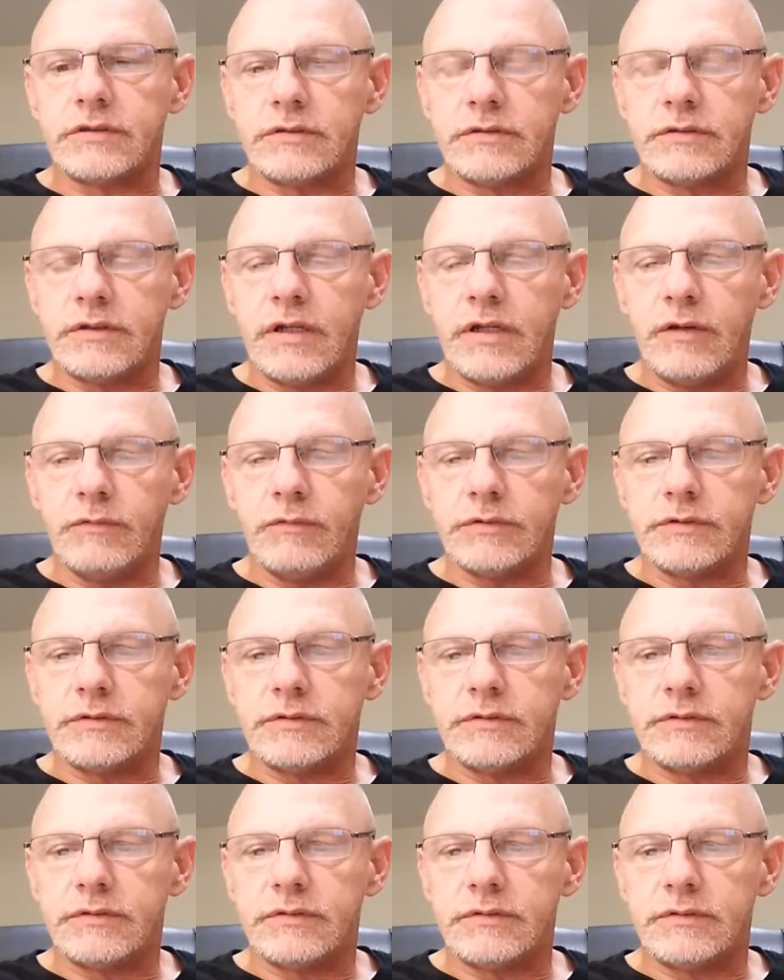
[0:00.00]
He was
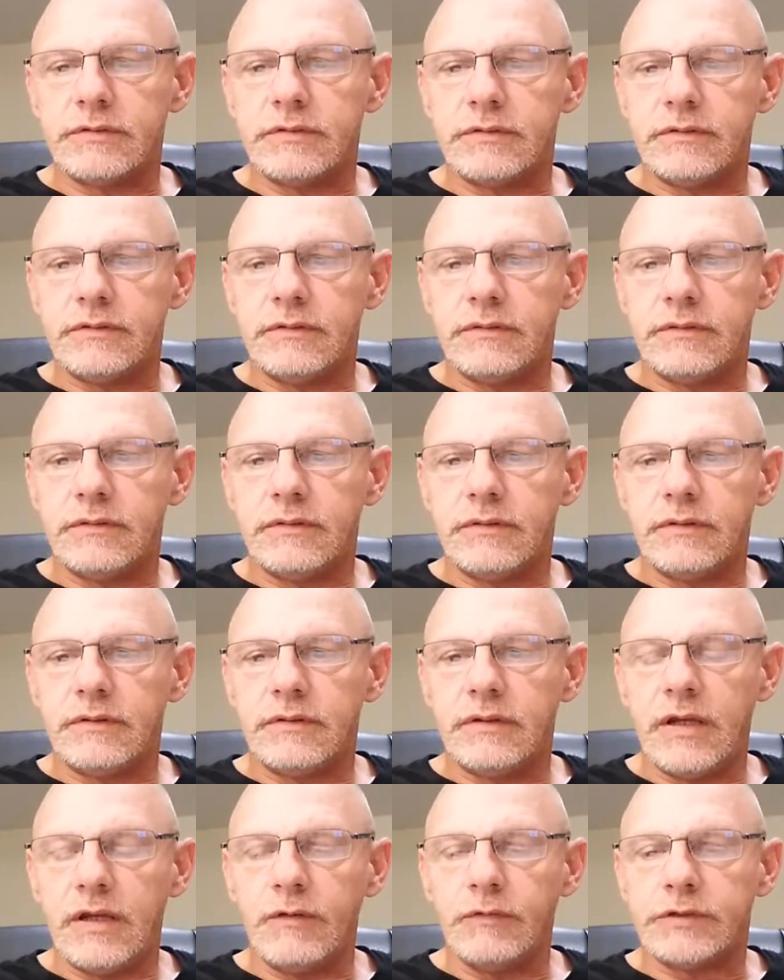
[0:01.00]

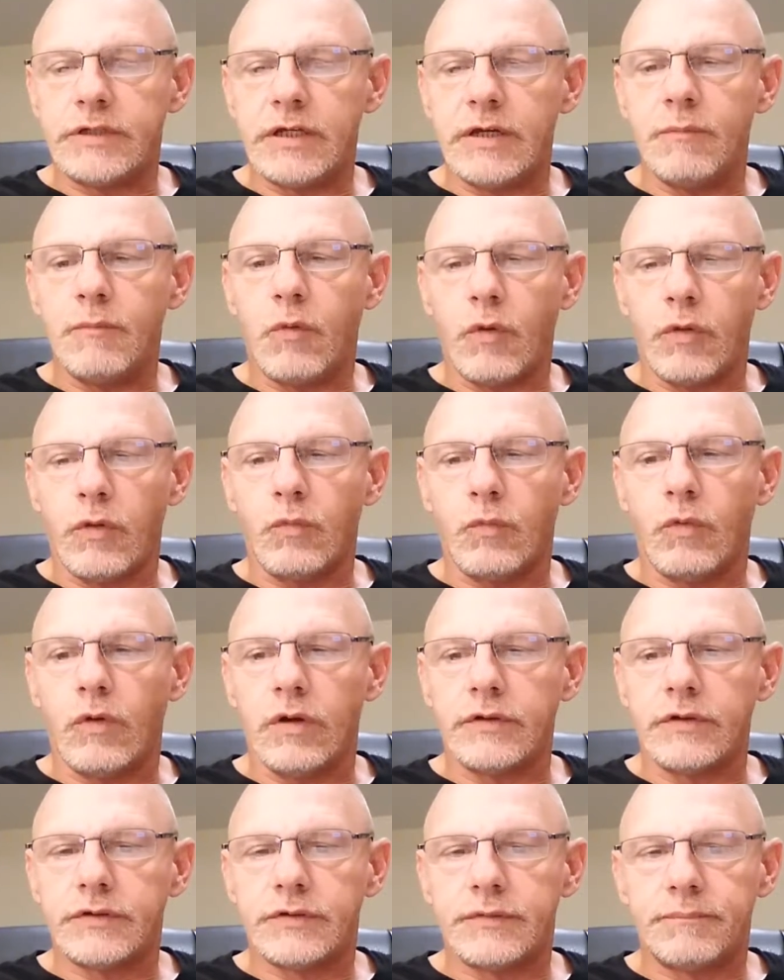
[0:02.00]
hit more than
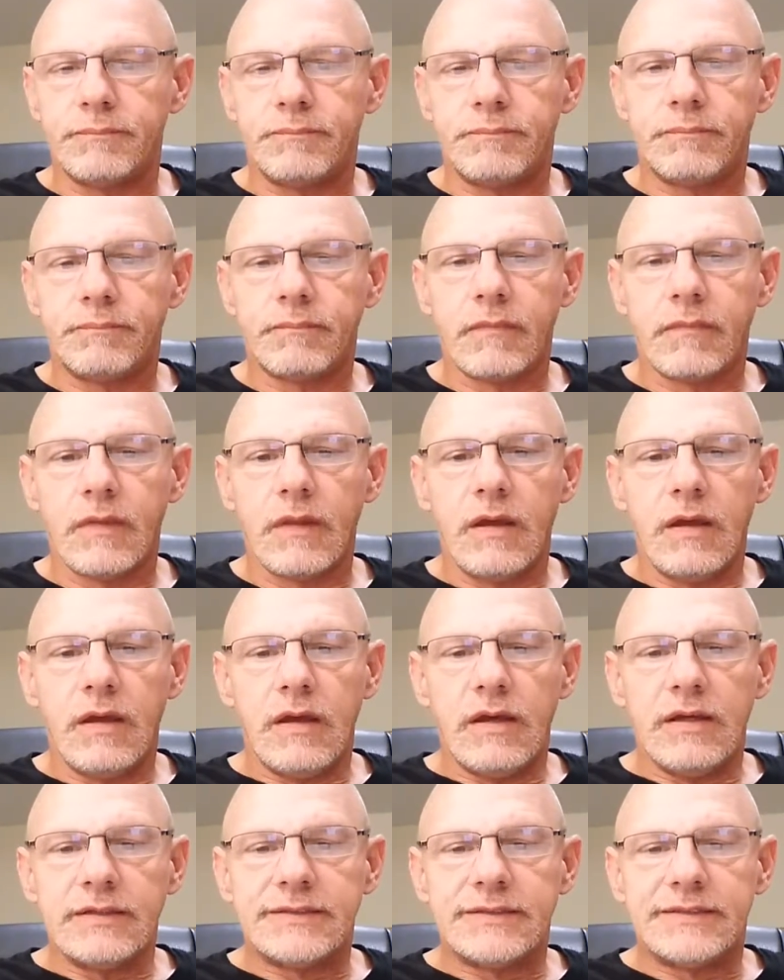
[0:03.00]
once.
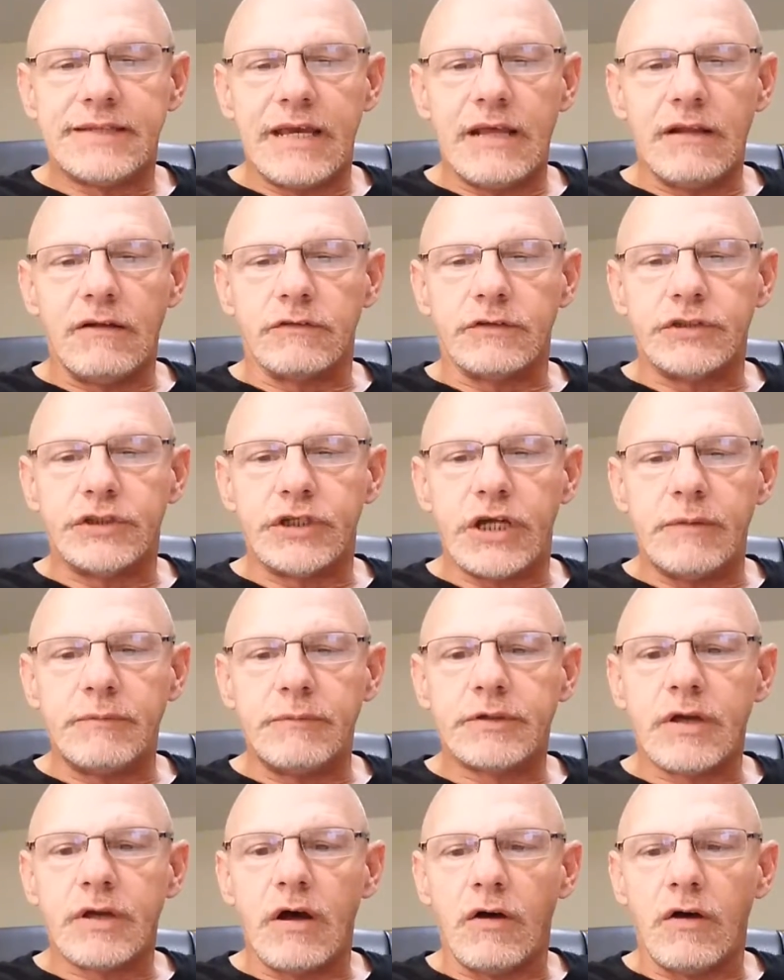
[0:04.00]
Sailor James
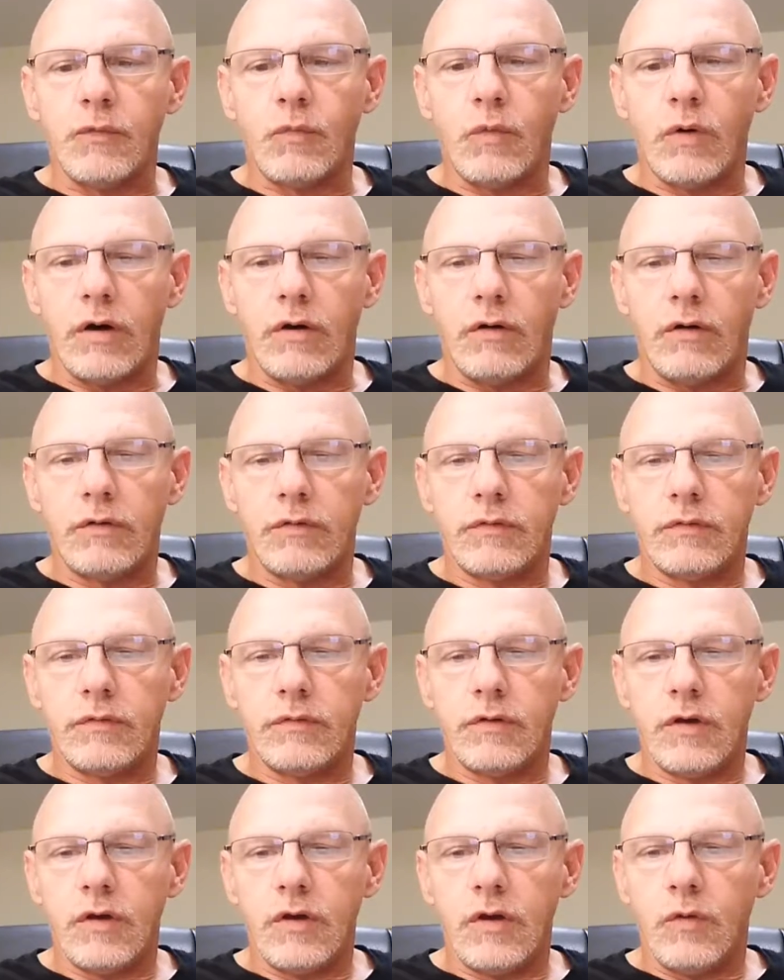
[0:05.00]
Caldwell
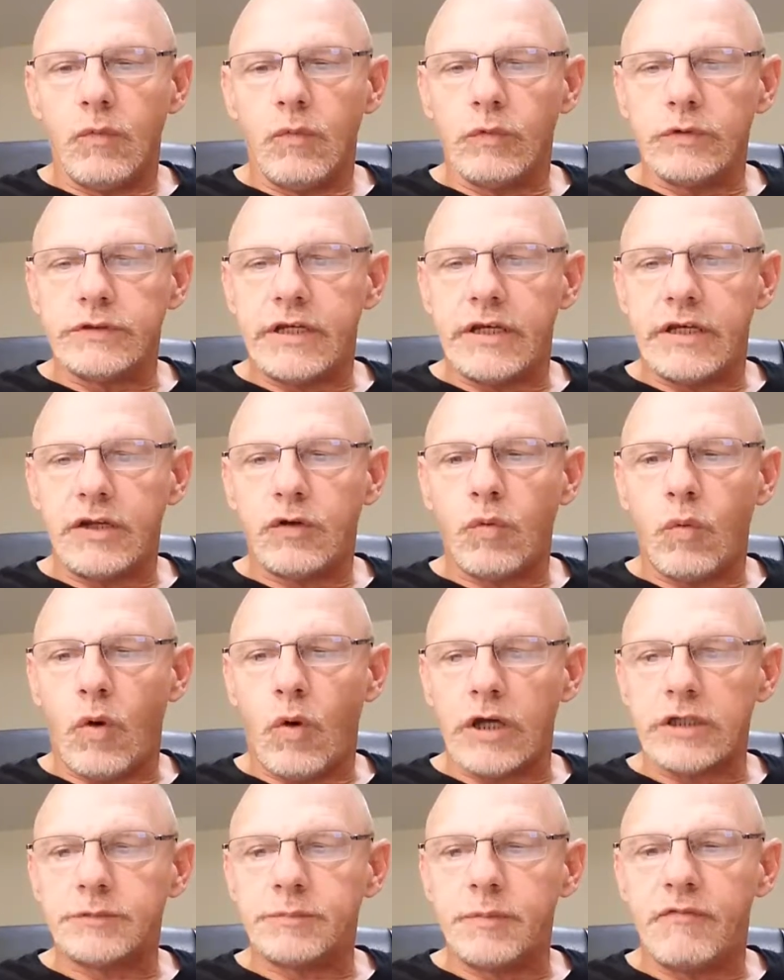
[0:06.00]
was hit
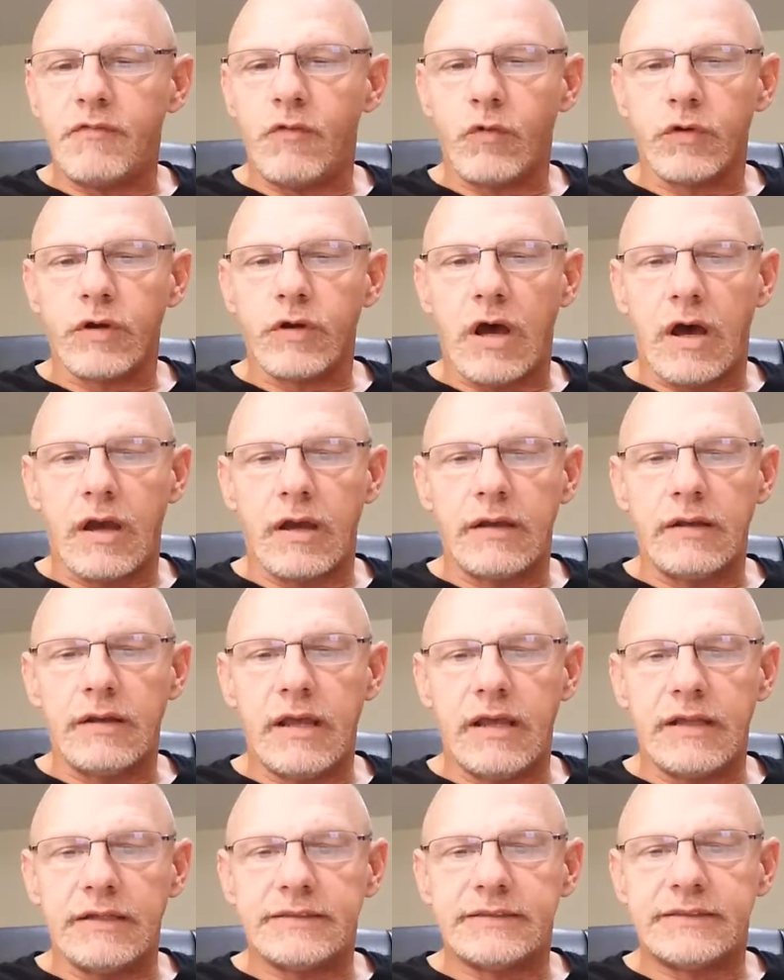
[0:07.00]
twice before dying,
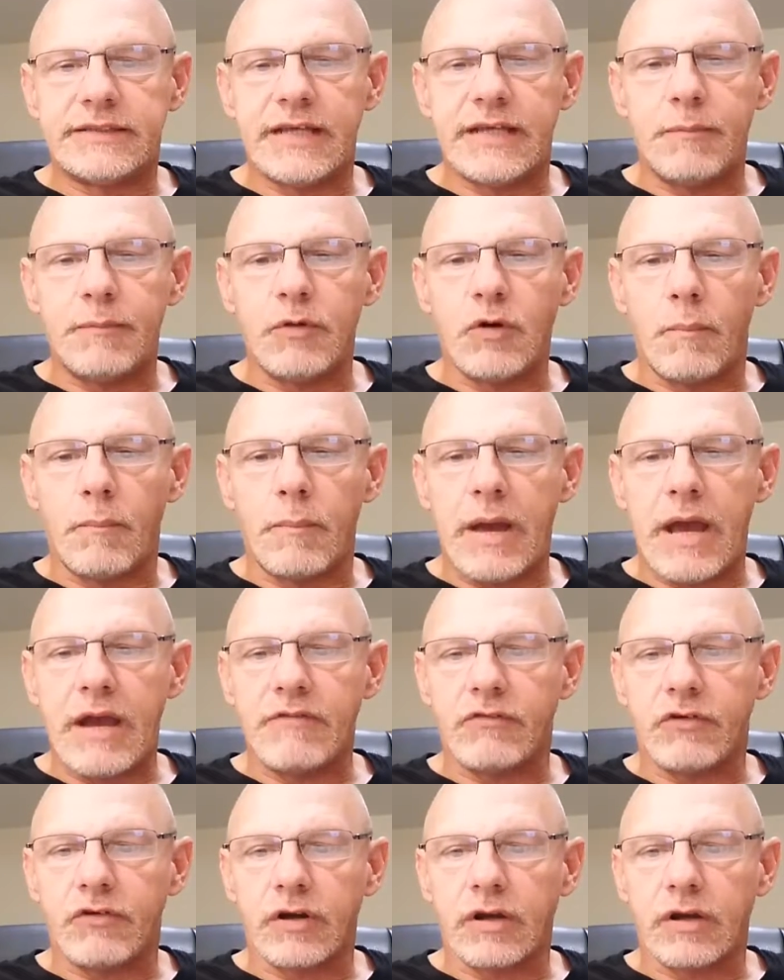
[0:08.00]
and Samuel
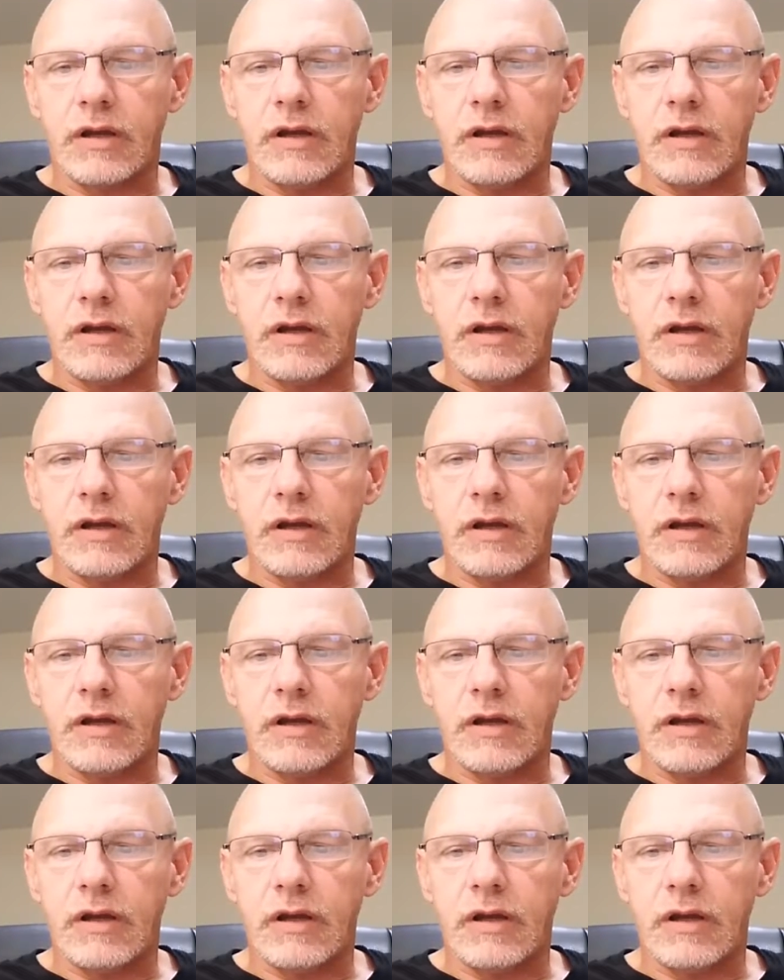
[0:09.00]
Maverick